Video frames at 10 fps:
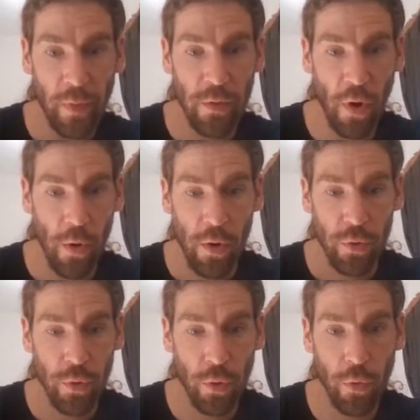So
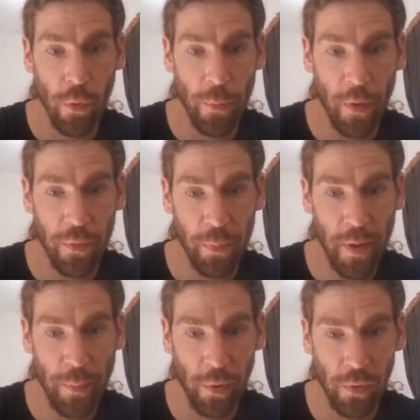the group of
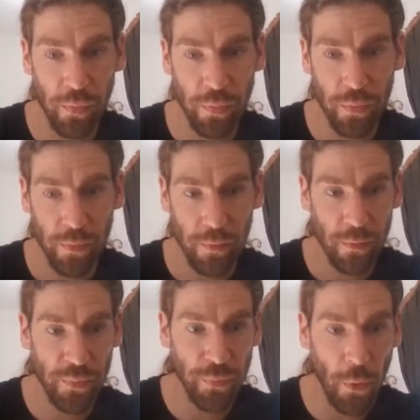people
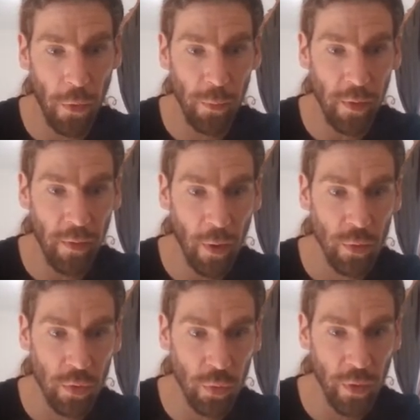formed
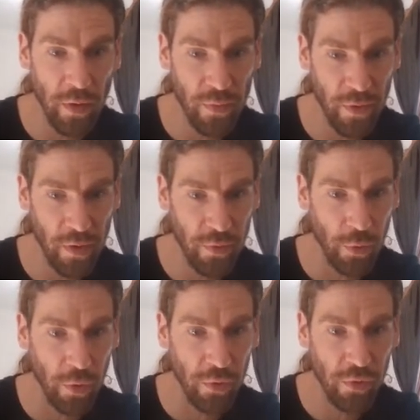around two
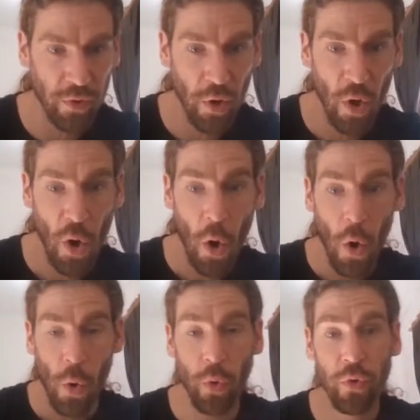individuals who